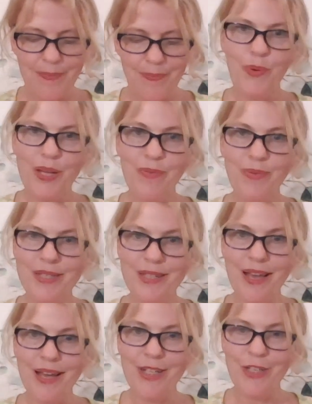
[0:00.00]
"We
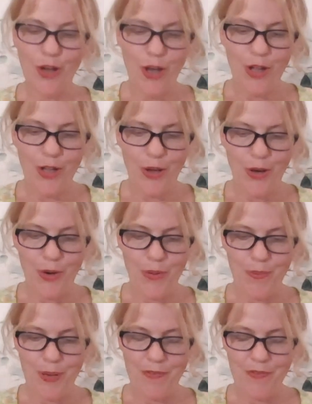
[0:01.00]
resigned all
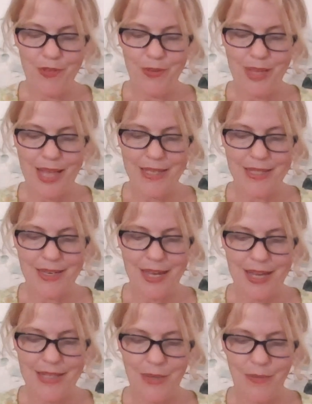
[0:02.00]
hope of you last
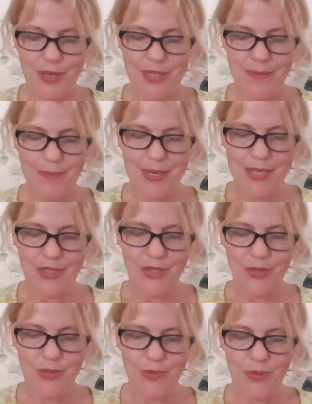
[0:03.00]
night and went to bed as
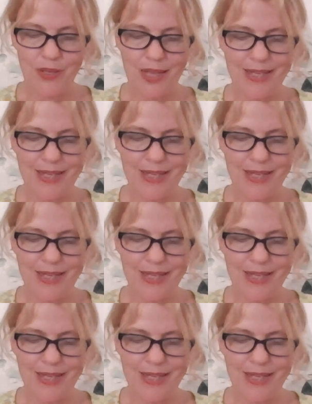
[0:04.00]
usual.